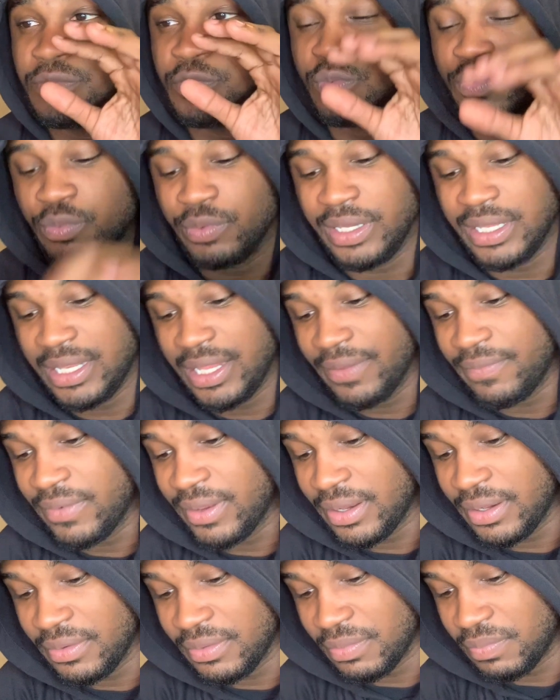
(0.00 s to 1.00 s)
We live
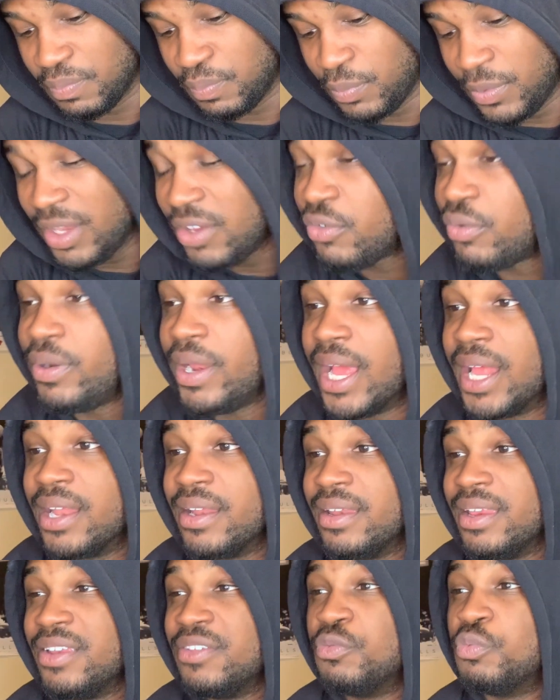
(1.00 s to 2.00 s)
in this
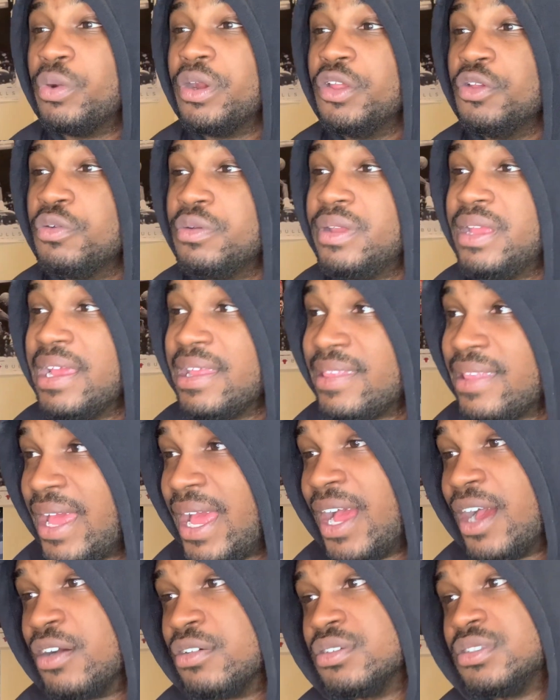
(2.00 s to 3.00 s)
reality where you get the
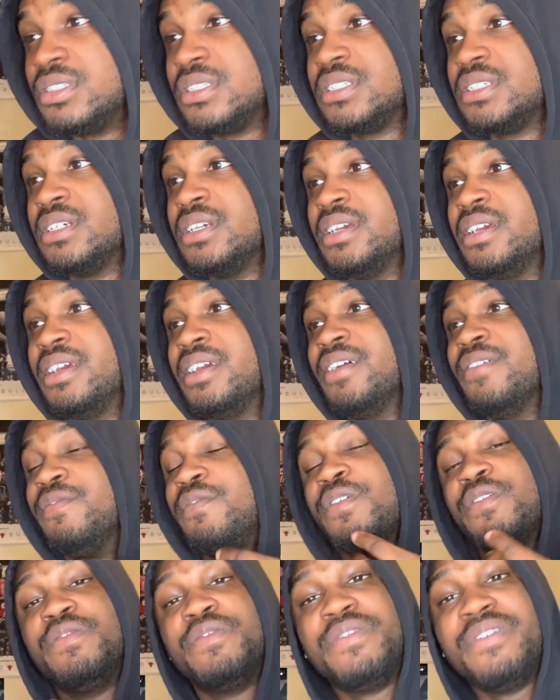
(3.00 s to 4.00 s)
house
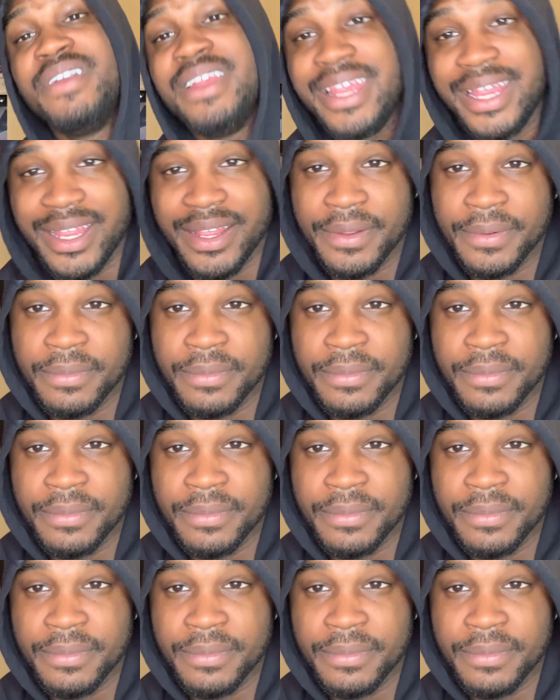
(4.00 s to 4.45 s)
for free.